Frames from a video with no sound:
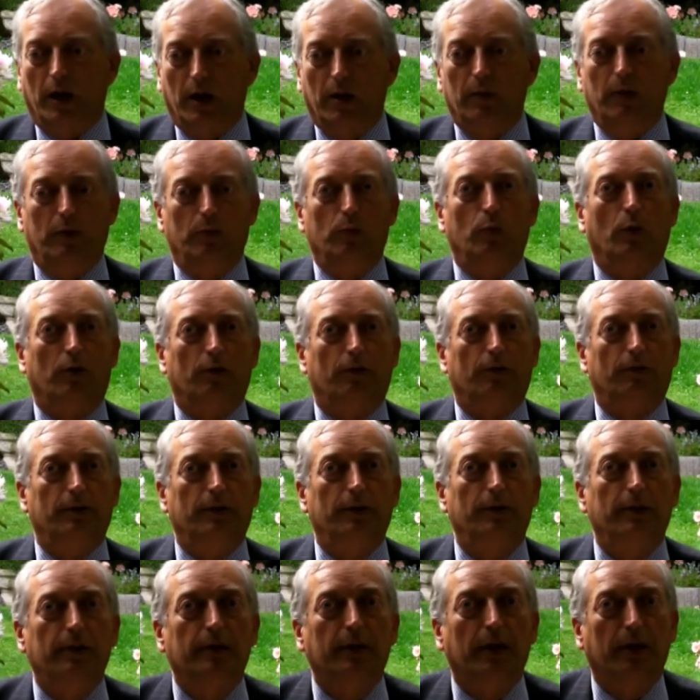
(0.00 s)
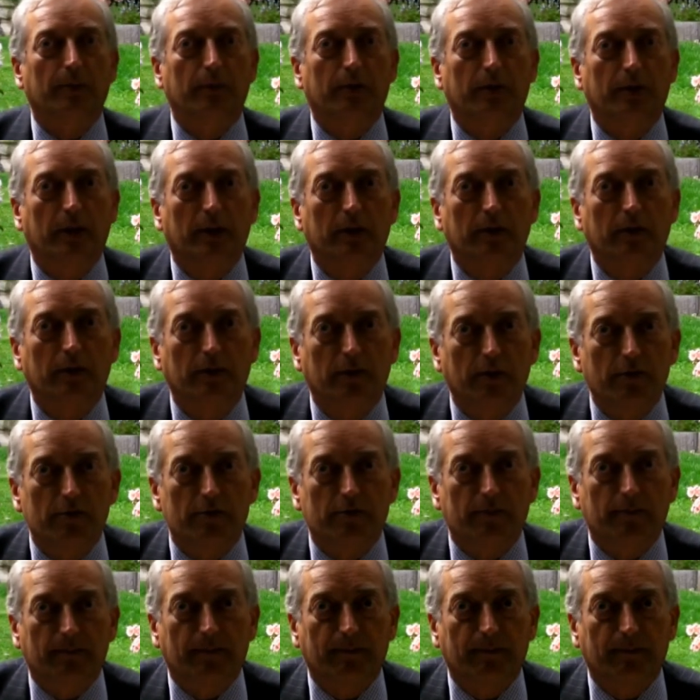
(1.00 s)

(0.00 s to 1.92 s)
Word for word: how it was that he came to that conclusion.